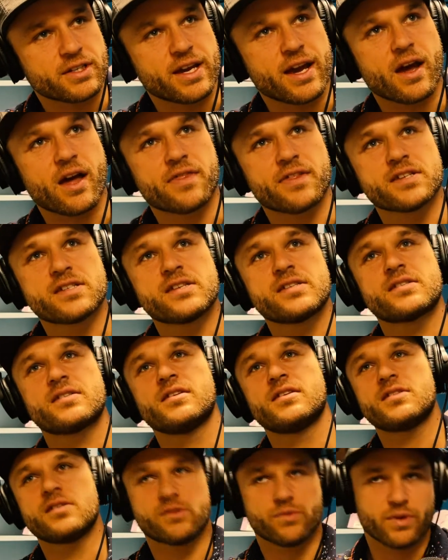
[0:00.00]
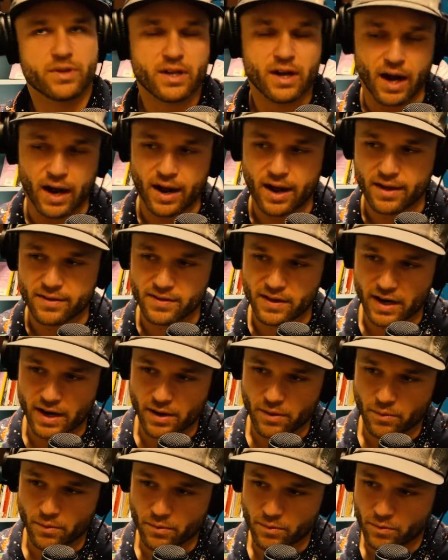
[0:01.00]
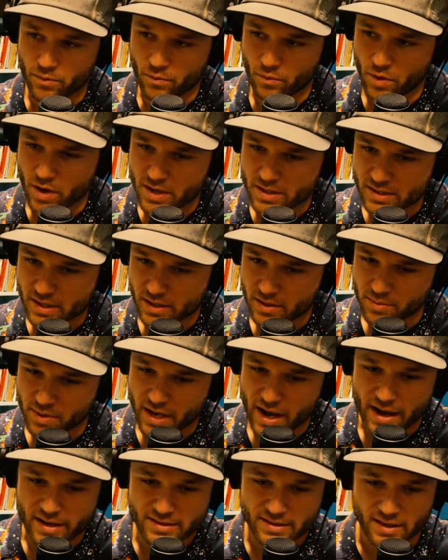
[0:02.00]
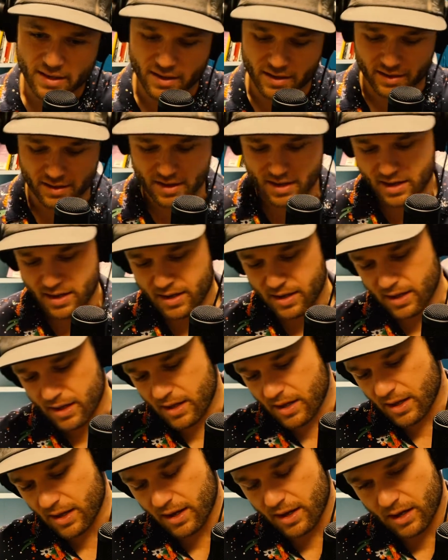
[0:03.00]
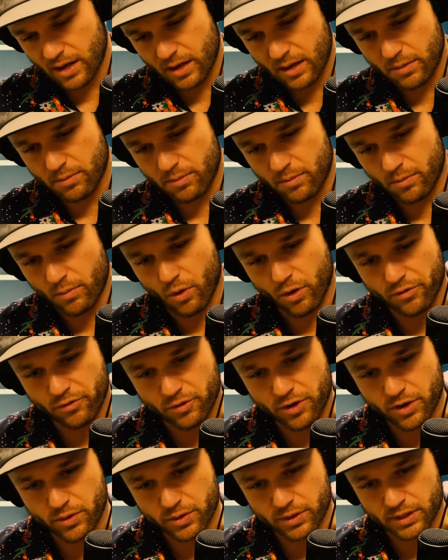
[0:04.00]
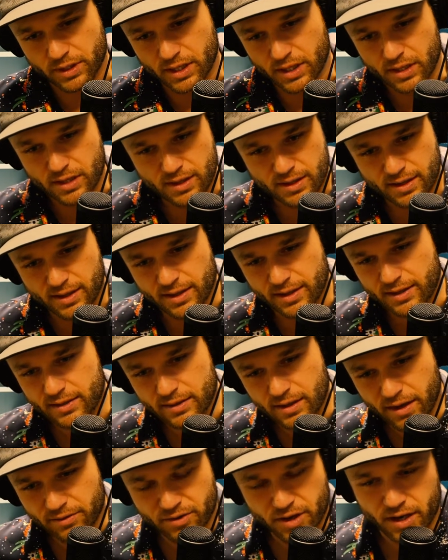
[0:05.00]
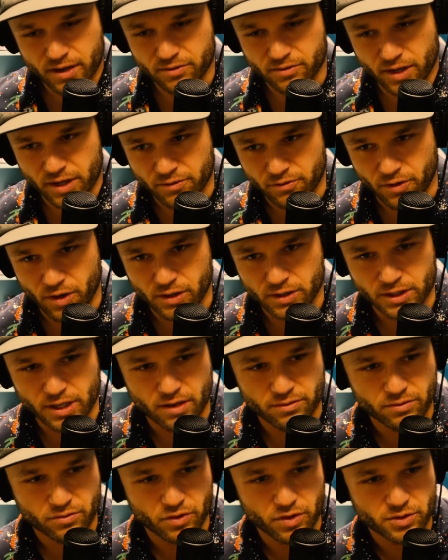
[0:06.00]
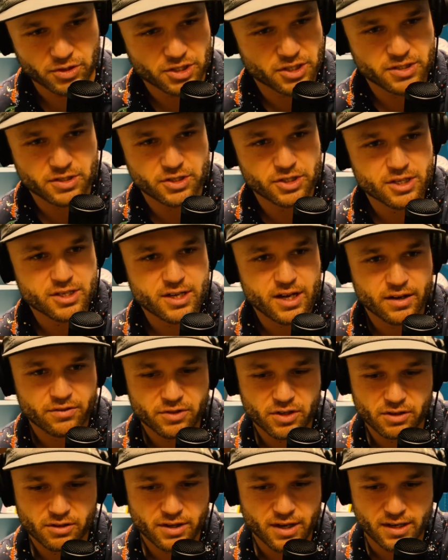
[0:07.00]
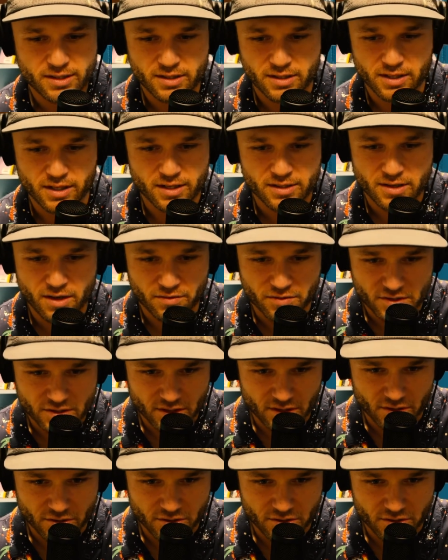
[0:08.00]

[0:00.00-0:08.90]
Yeah, this is one that I was going to be asking more frequently, and I've kind of like fallen off of it just out of curiosity, because obviously there's